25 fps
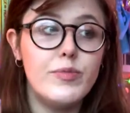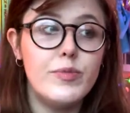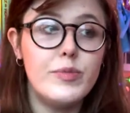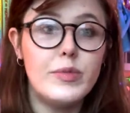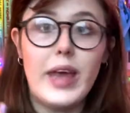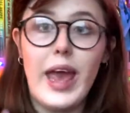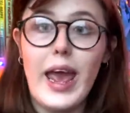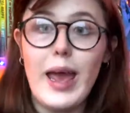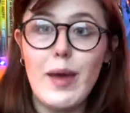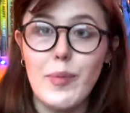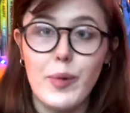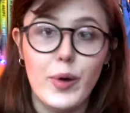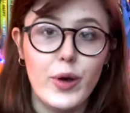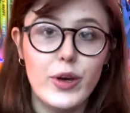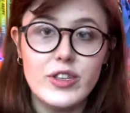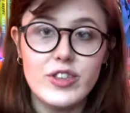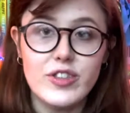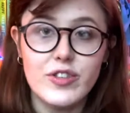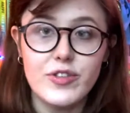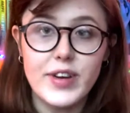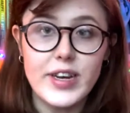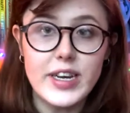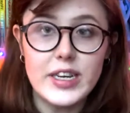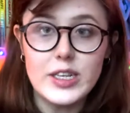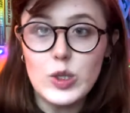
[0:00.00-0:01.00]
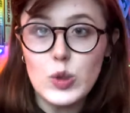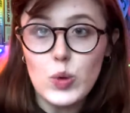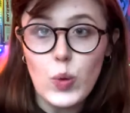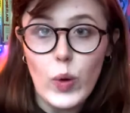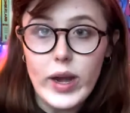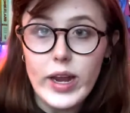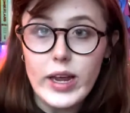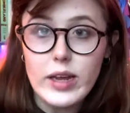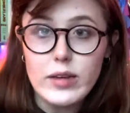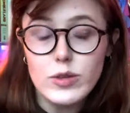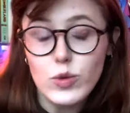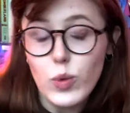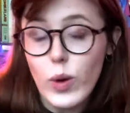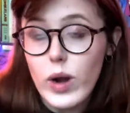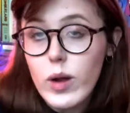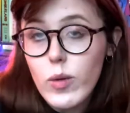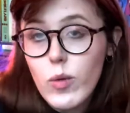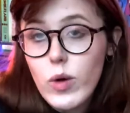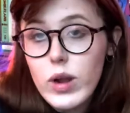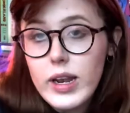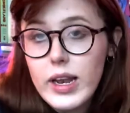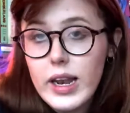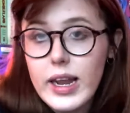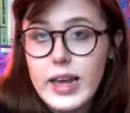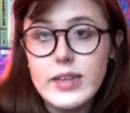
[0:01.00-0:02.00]
gay books to read in 2021
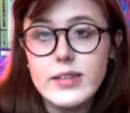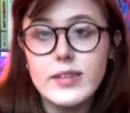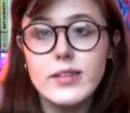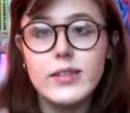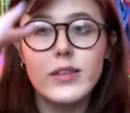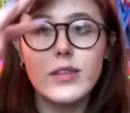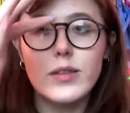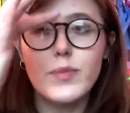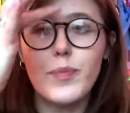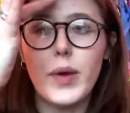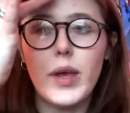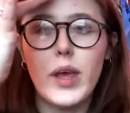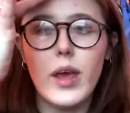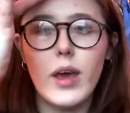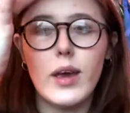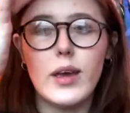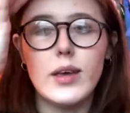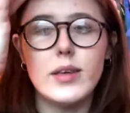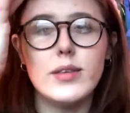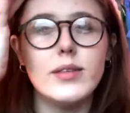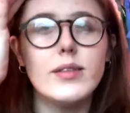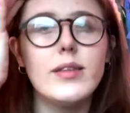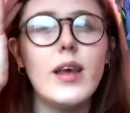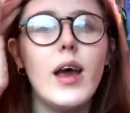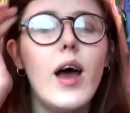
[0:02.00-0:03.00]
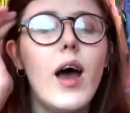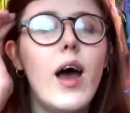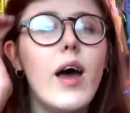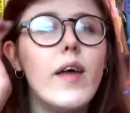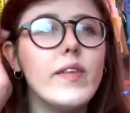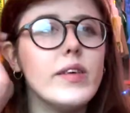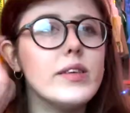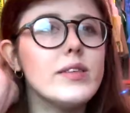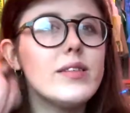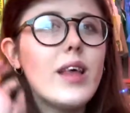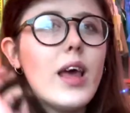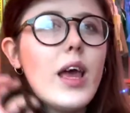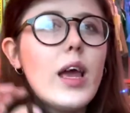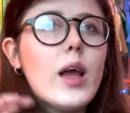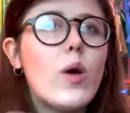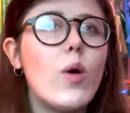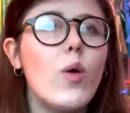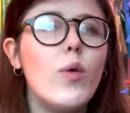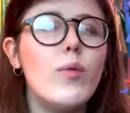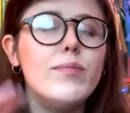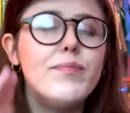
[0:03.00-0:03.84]
lists, because it's like